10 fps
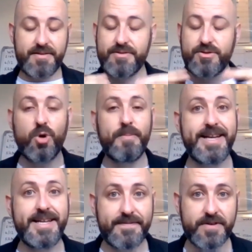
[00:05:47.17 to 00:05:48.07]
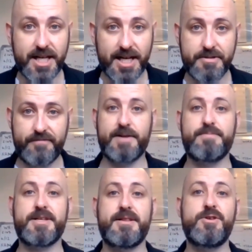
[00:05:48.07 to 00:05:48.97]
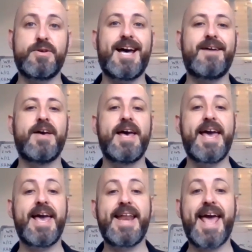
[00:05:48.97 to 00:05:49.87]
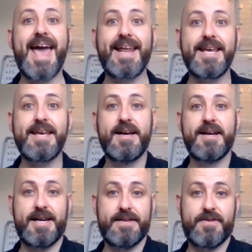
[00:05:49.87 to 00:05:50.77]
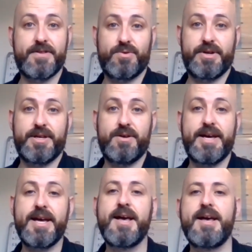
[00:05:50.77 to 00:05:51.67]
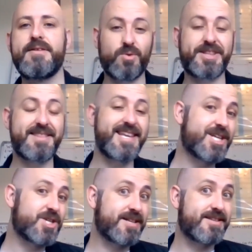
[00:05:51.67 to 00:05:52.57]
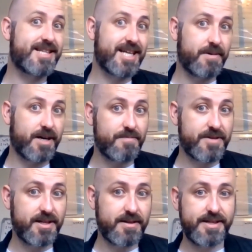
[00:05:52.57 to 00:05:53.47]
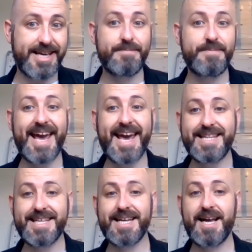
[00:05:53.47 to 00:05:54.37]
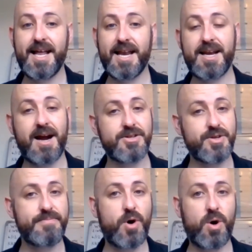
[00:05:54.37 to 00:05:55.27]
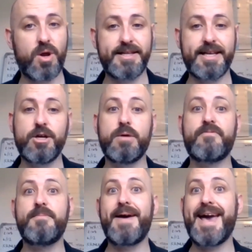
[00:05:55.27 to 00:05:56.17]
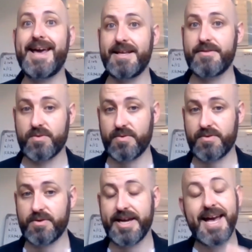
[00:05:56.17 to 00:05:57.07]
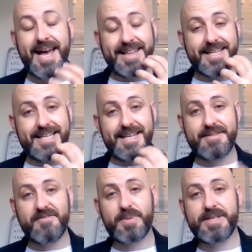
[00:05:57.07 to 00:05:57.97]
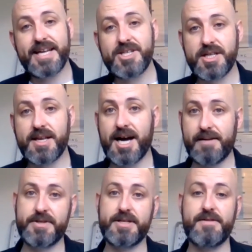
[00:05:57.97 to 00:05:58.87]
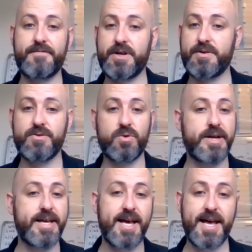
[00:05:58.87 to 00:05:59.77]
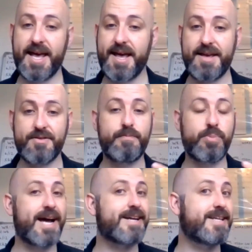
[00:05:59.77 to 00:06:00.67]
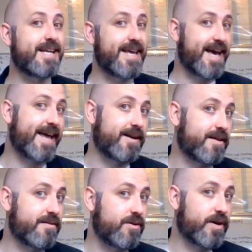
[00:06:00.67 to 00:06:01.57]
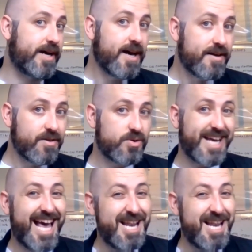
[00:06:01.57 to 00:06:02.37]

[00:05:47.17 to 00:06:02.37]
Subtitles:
so many different types of obstacles you can have in any kind of a story, okay? So that's the interesting thing about obstacles. They can be anything, large or small, and they can come from any source, okay? The list of potential obstacles for your story is practically endless, okay? So to